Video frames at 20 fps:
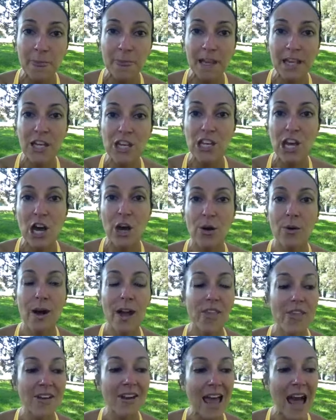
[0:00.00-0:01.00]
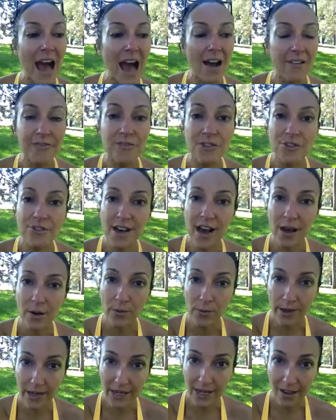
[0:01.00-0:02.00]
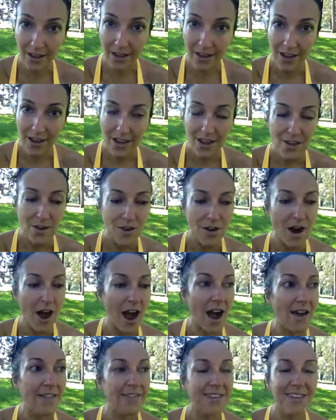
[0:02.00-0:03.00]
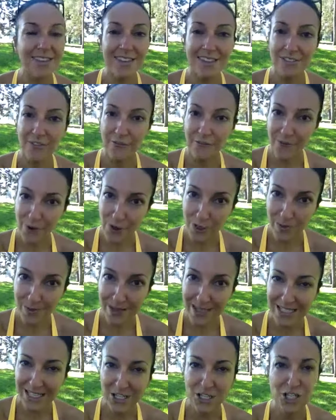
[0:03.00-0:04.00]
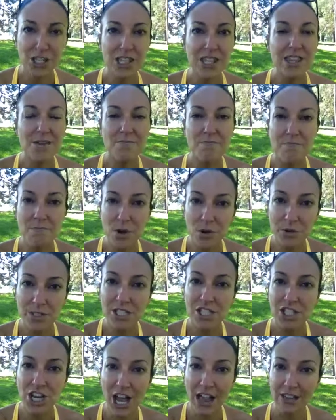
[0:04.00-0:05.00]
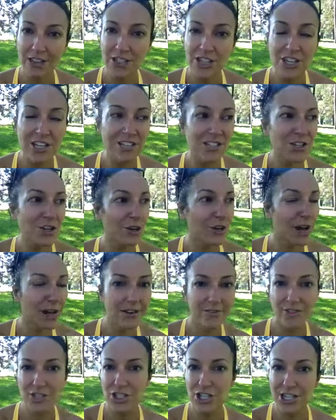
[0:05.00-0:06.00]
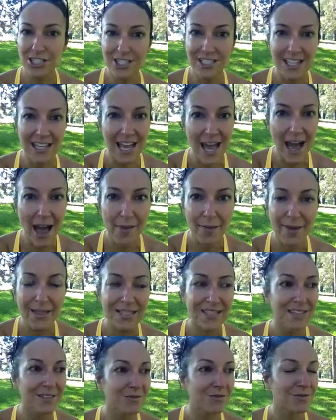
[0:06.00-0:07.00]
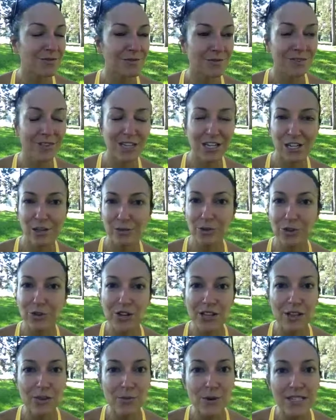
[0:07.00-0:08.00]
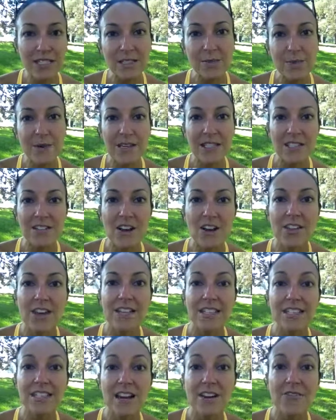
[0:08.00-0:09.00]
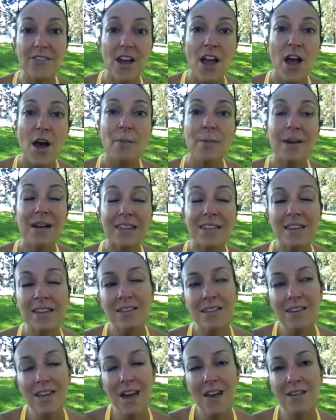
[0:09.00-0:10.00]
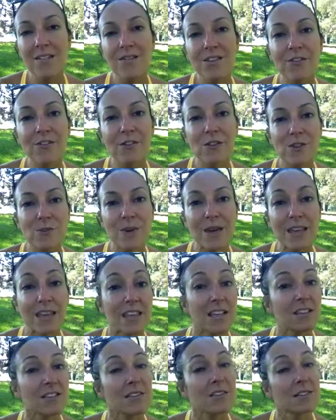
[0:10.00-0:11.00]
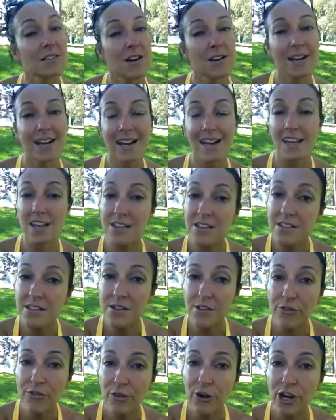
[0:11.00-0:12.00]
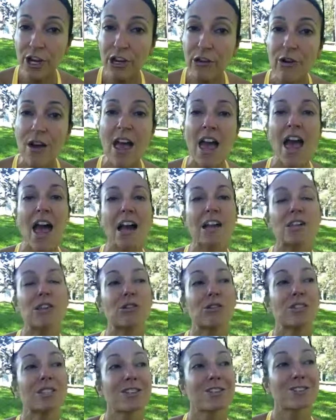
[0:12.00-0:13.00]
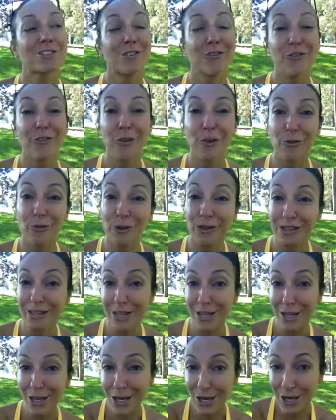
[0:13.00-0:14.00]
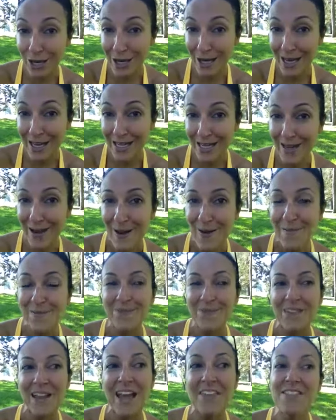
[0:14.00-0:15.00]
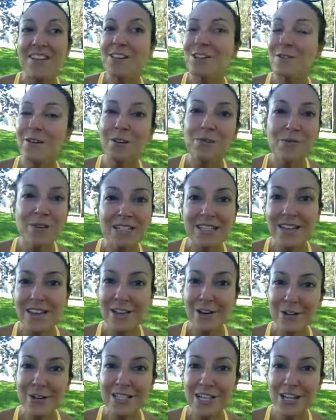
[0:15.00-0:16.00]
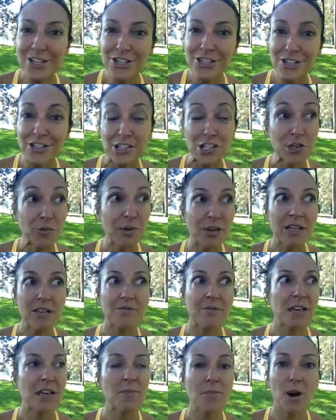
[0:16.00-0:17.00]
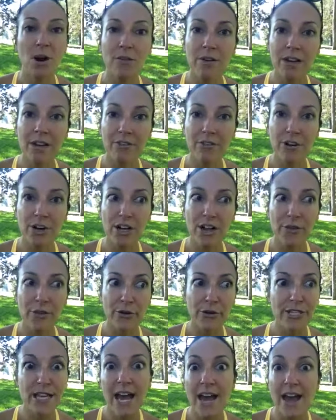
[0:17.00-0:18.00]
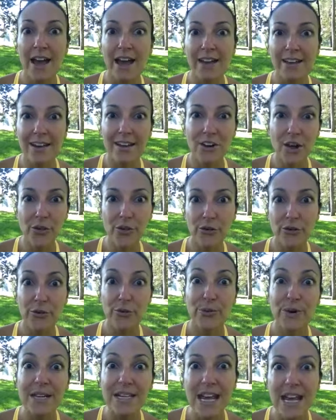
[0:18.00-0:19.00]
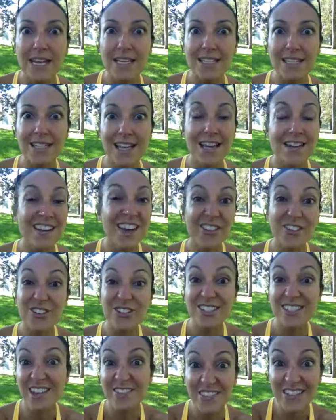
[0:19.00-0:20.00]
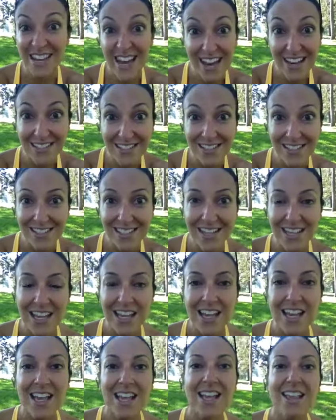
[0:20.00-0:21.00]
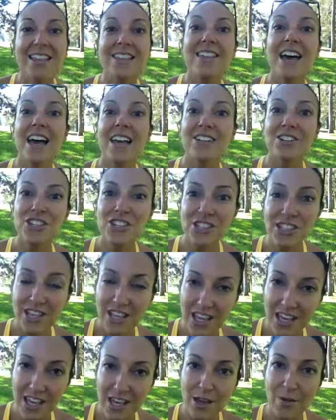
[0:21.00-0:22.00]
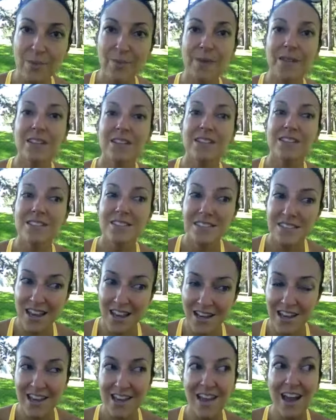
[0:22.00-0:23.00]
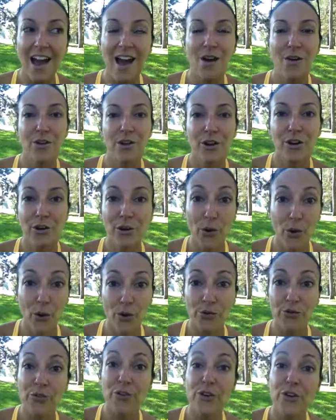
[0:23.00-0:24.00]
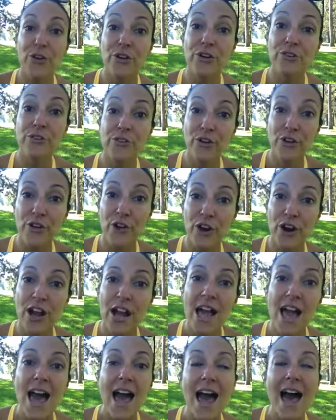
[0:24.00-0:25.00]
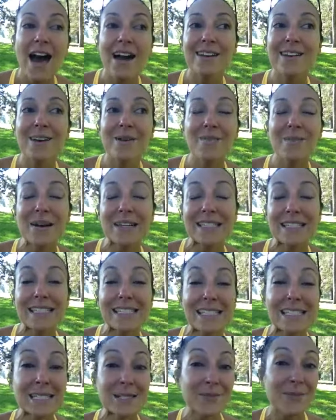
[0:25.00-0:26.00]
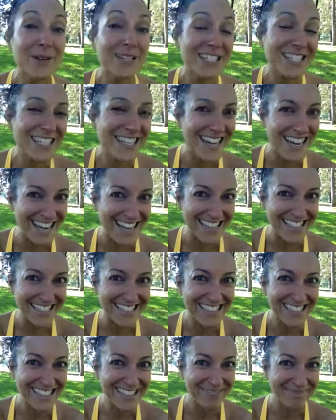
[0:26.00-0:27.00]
and then after that week, I think that the first week is actually the most challenging because you're kind of adjusting habits and, learning the recipes and all that stuff. But I think at the end of the first week, things will start getting easier for you and you'll start to feel really good. And then you can reset your intention. Do you want to keep going for another day, another 3 days, another 7 days? Then just keep setting out your goal further and further. And my suspicion is